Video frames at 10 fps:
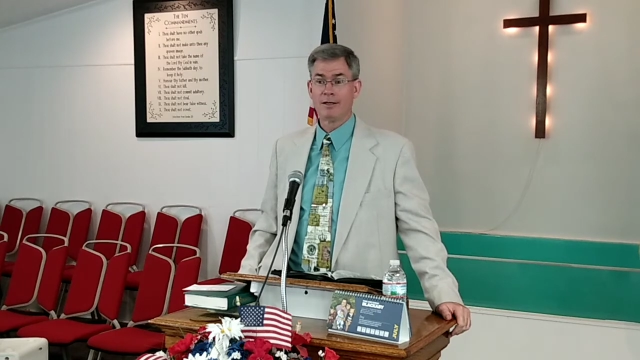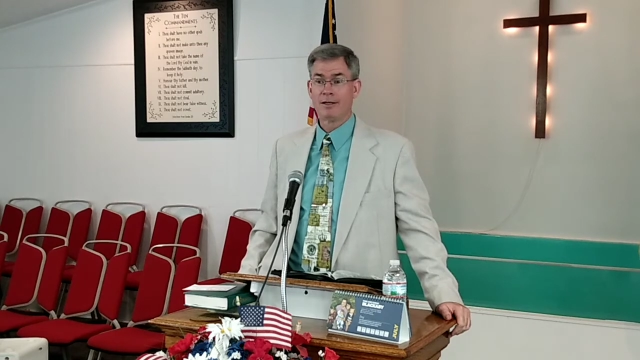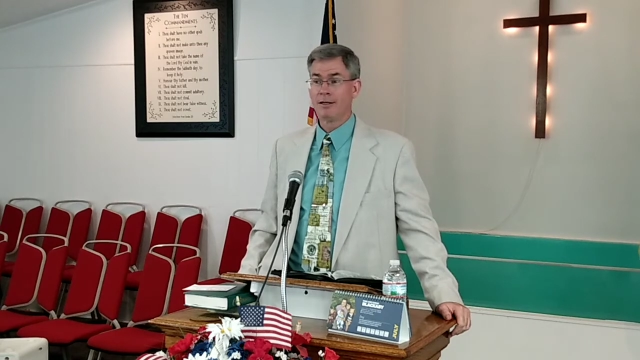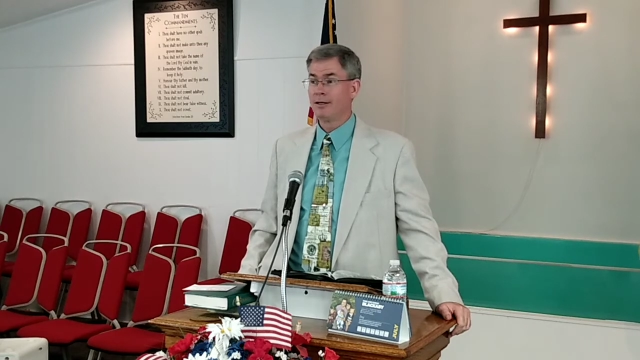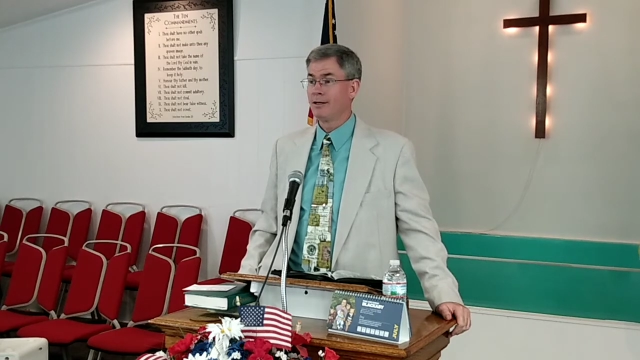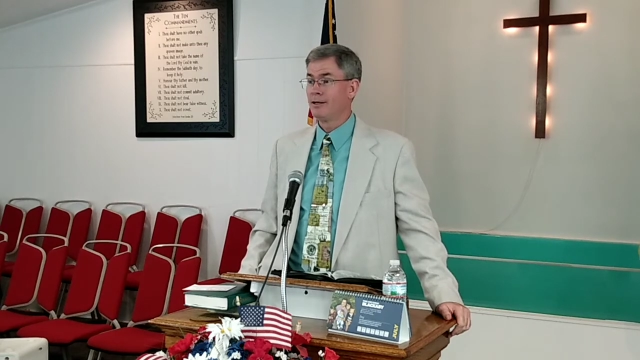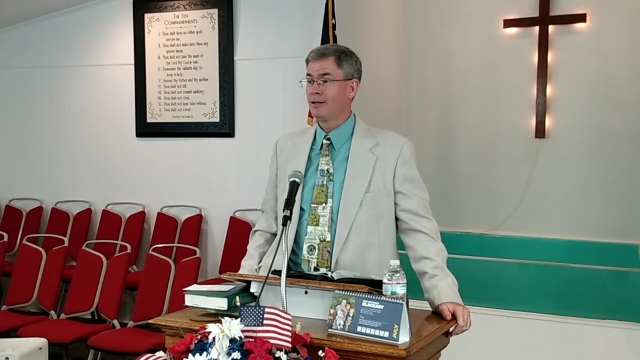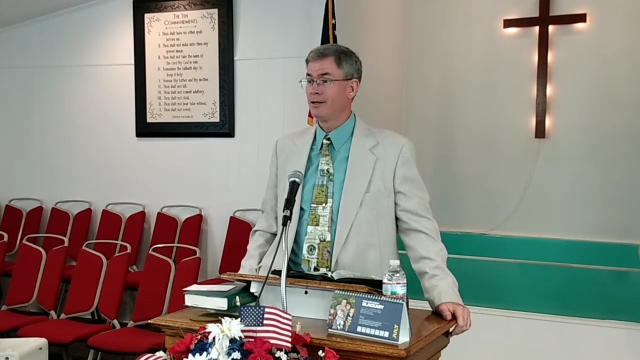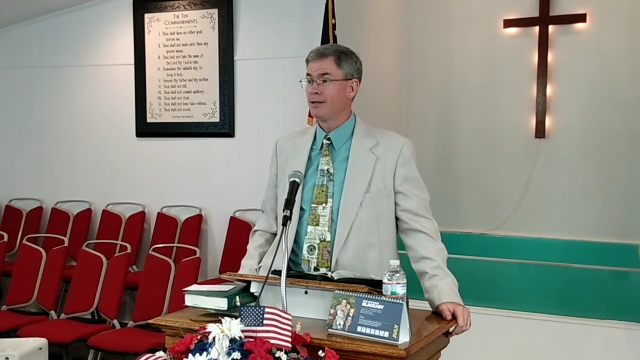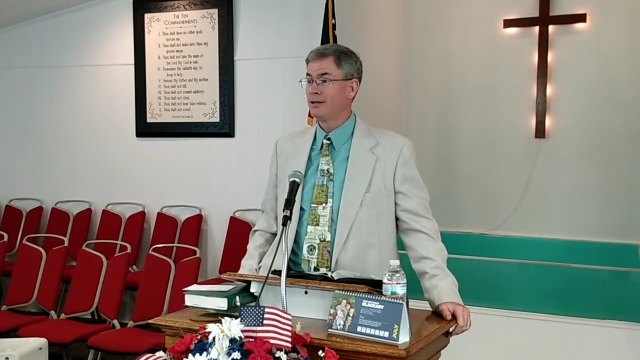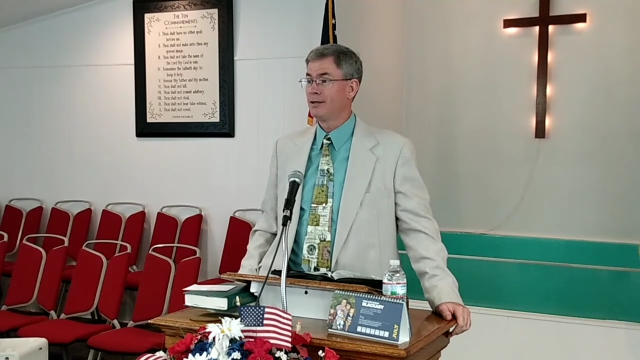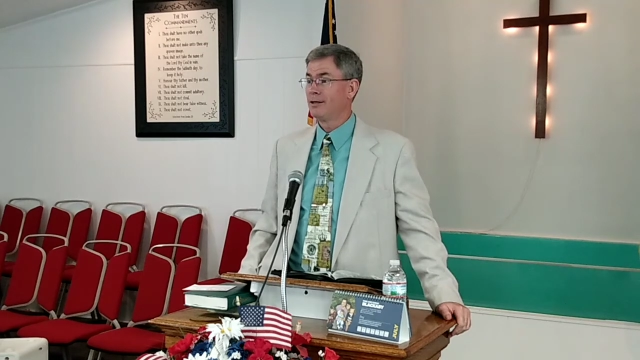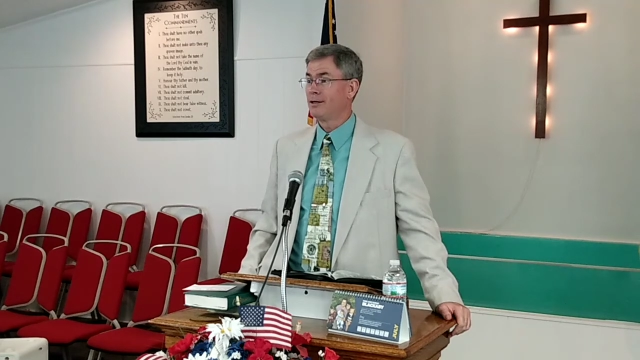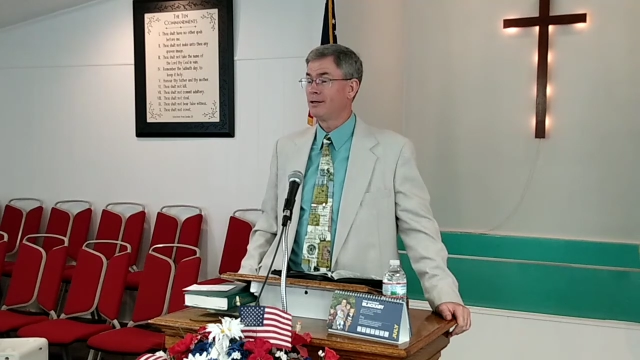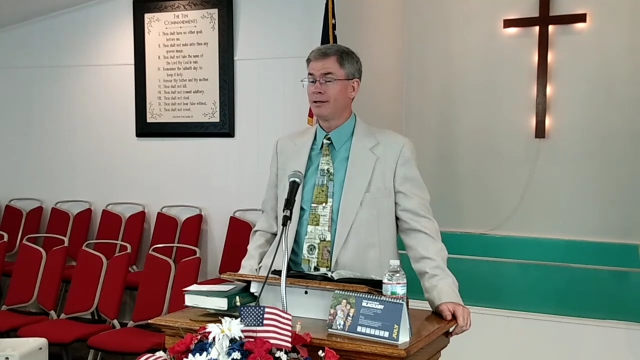
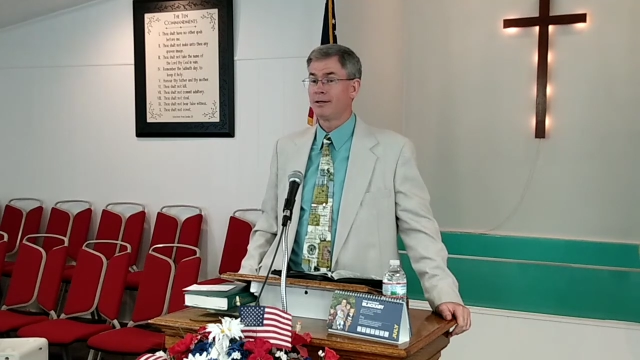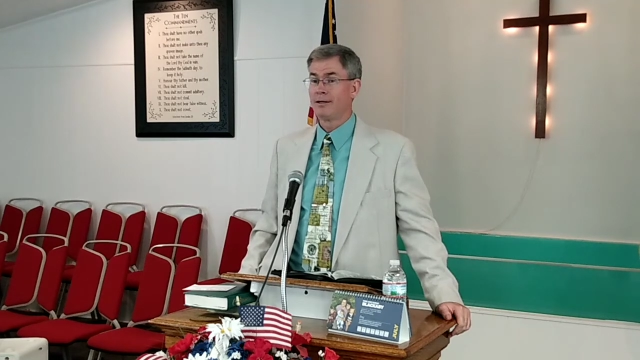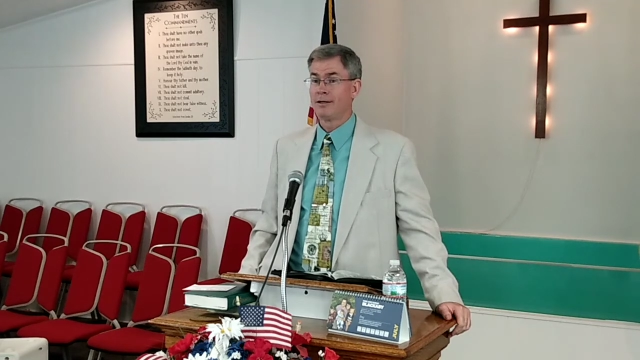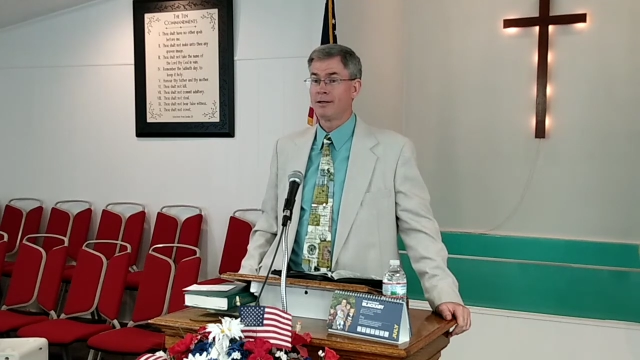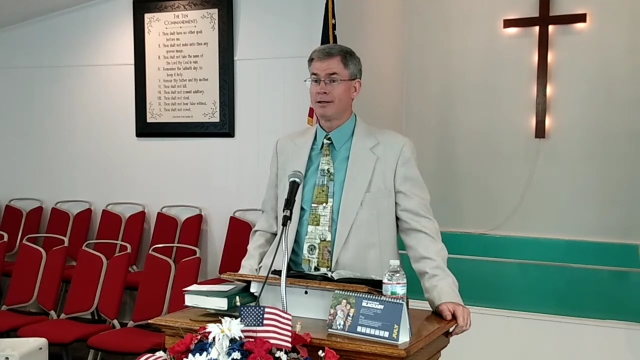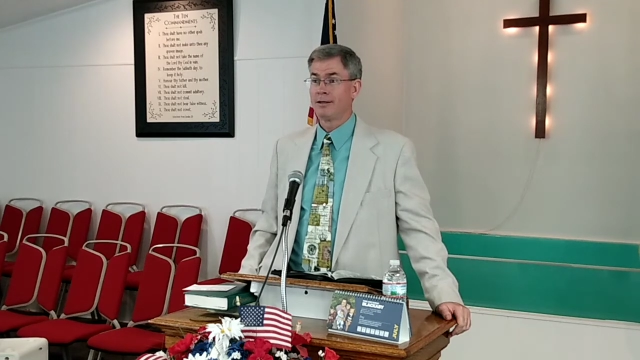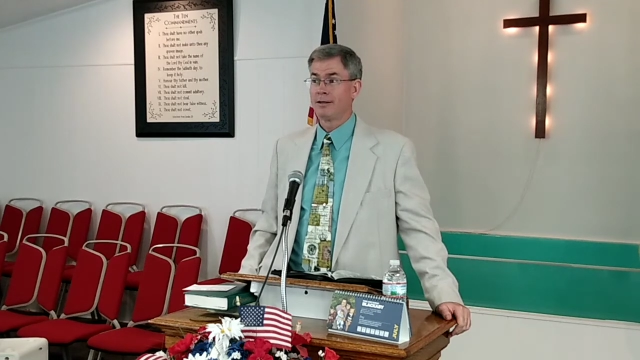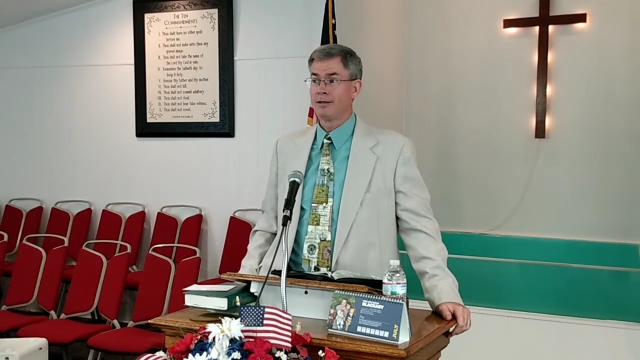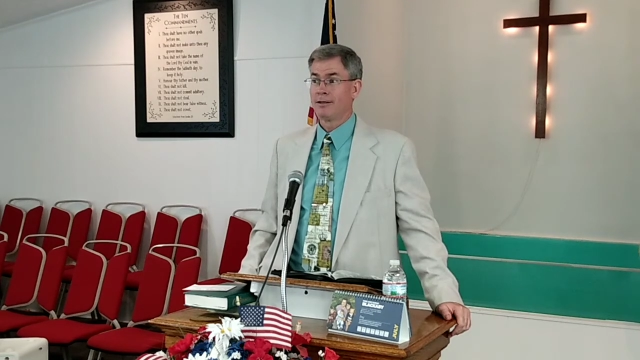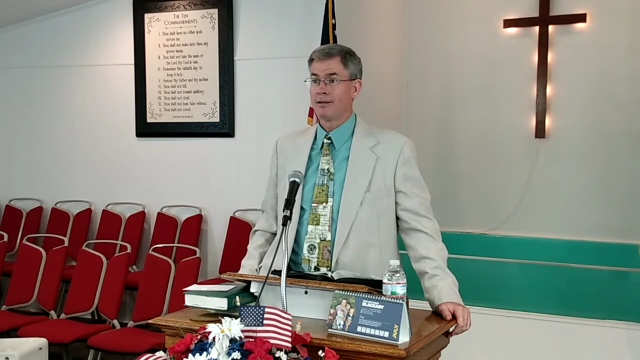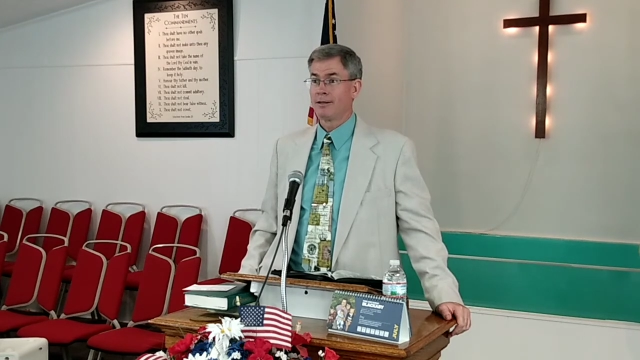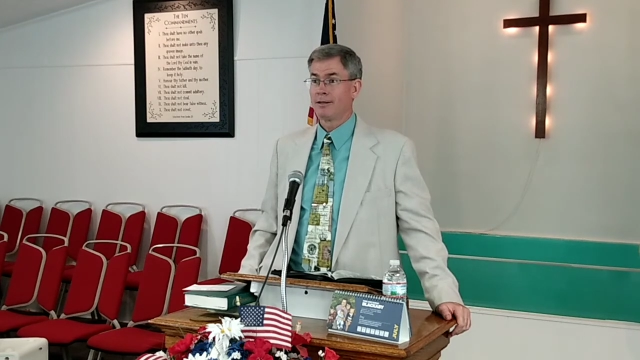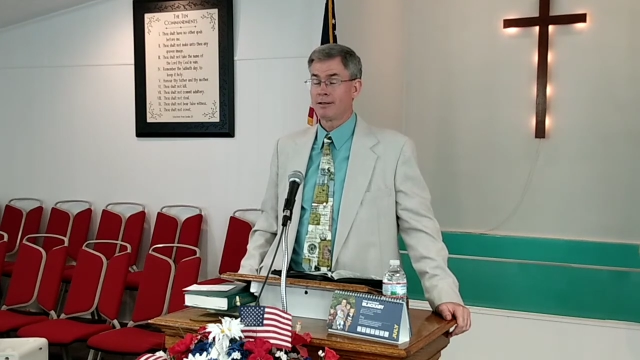Nothing is said.